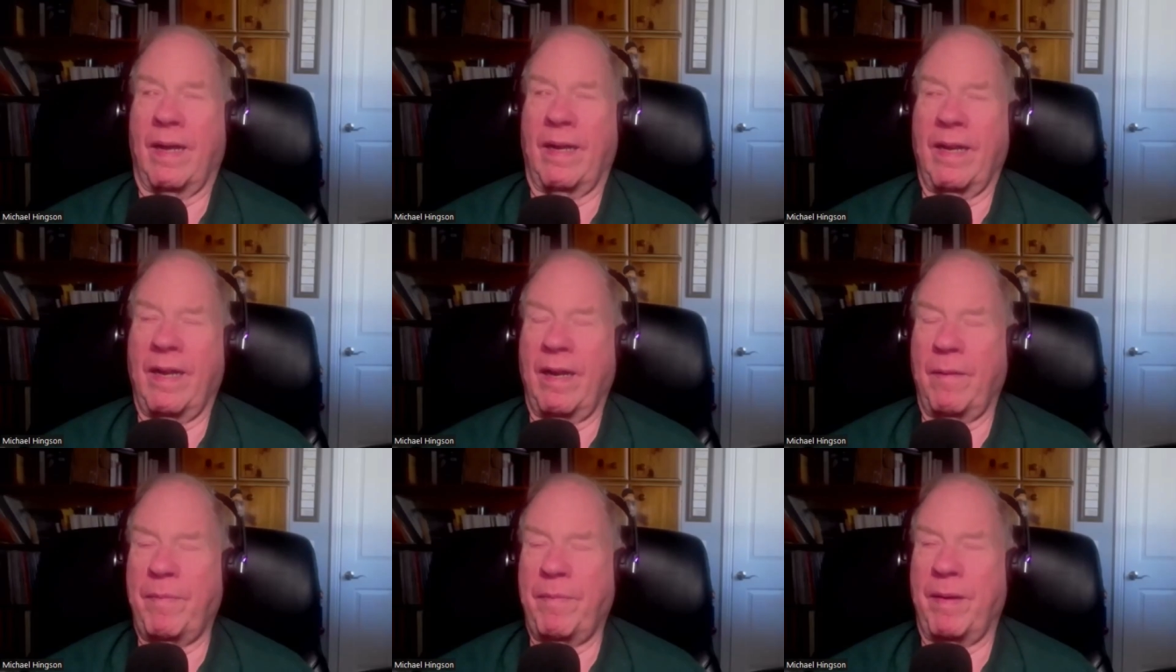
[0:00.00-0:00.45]
a
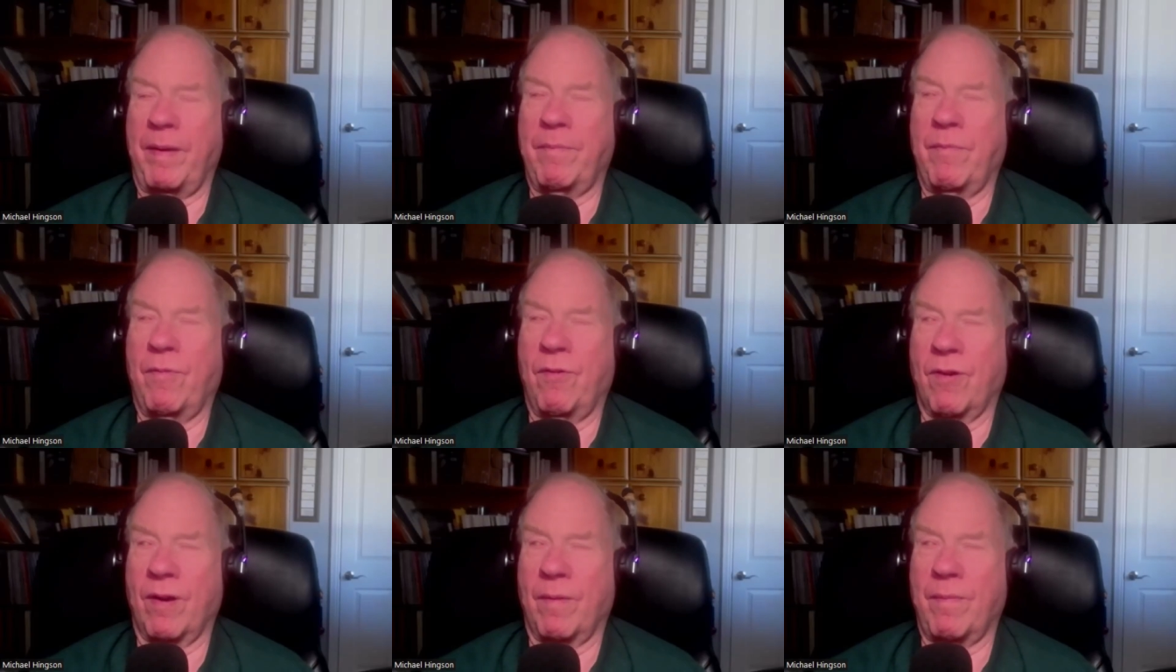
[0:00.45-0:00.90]
little bit
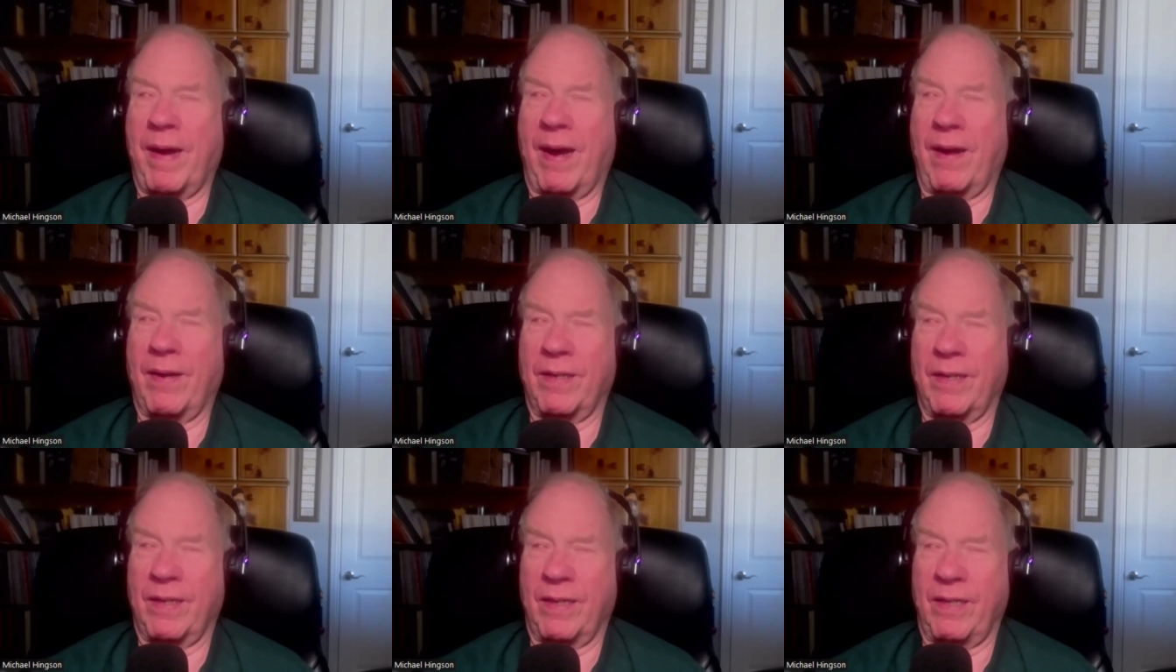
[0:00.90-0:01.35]
more
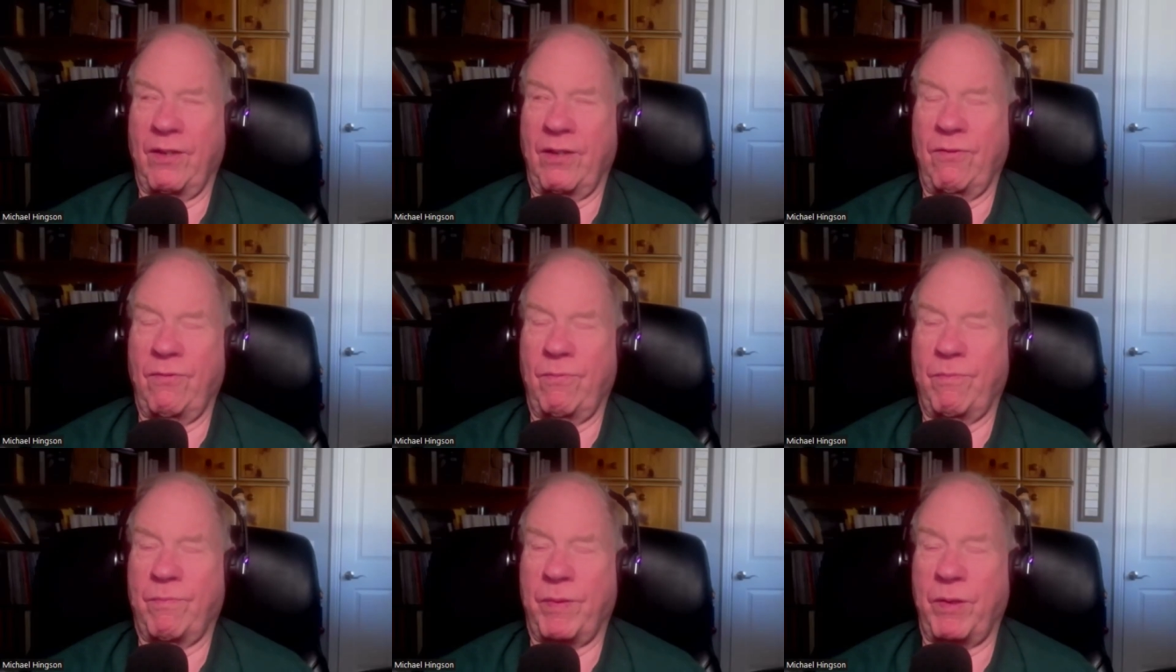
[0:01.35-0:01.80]
about
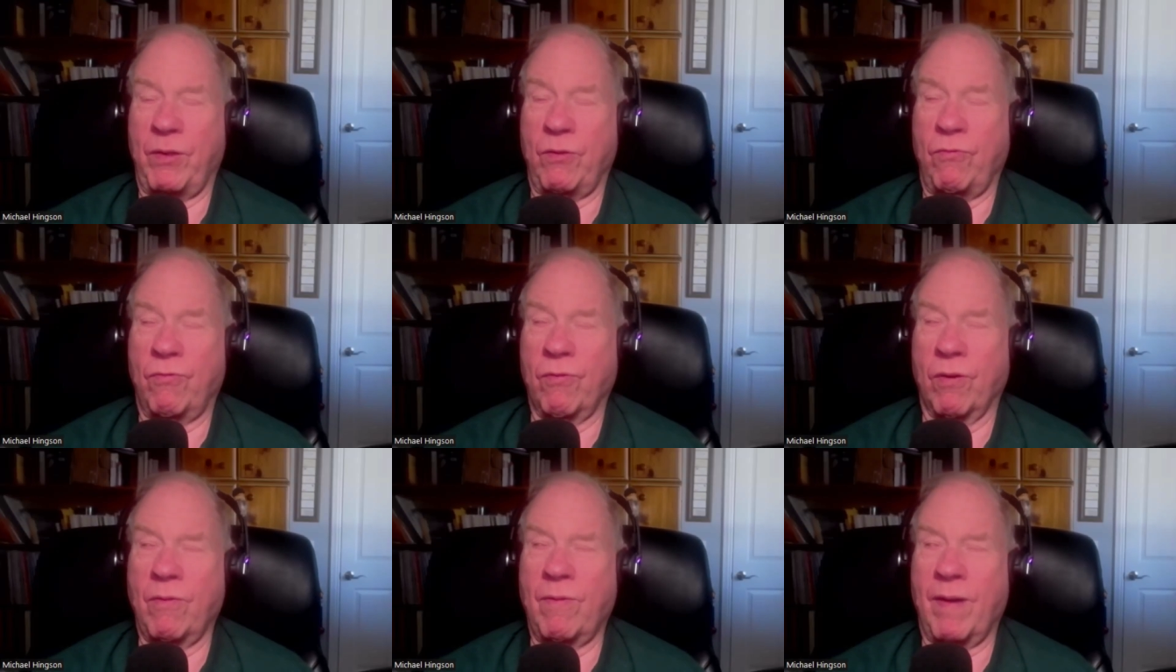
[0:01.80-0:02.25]
you. You
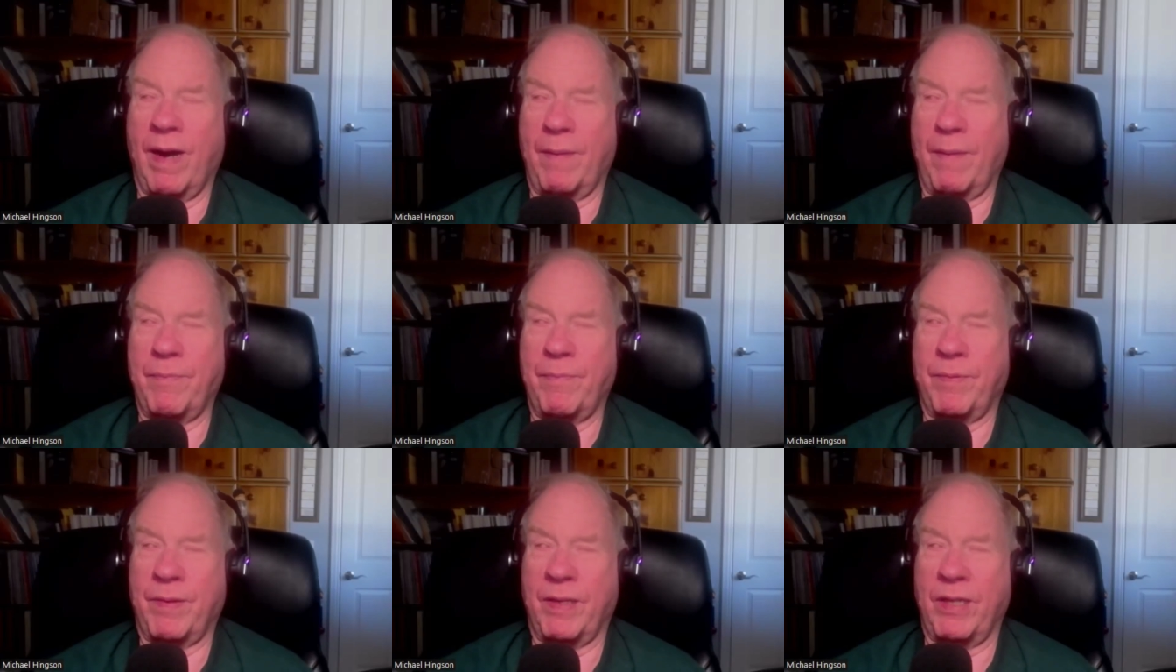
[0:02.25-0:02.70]
grew
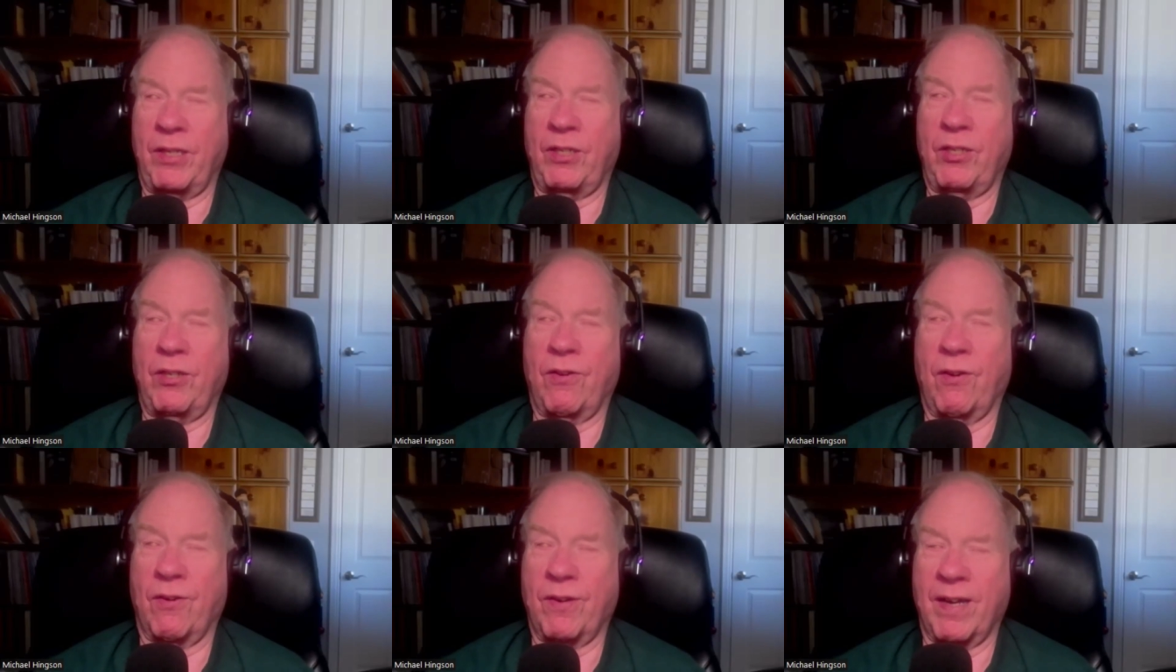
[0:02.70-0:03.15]
up.
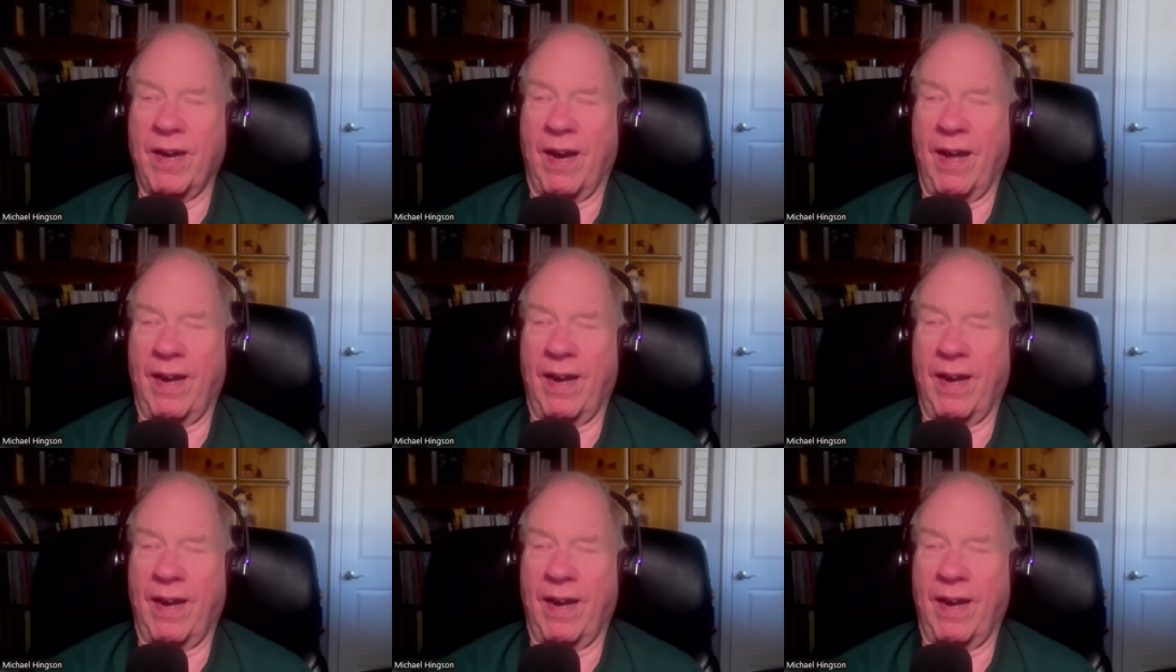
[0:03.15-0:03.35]
Did you go to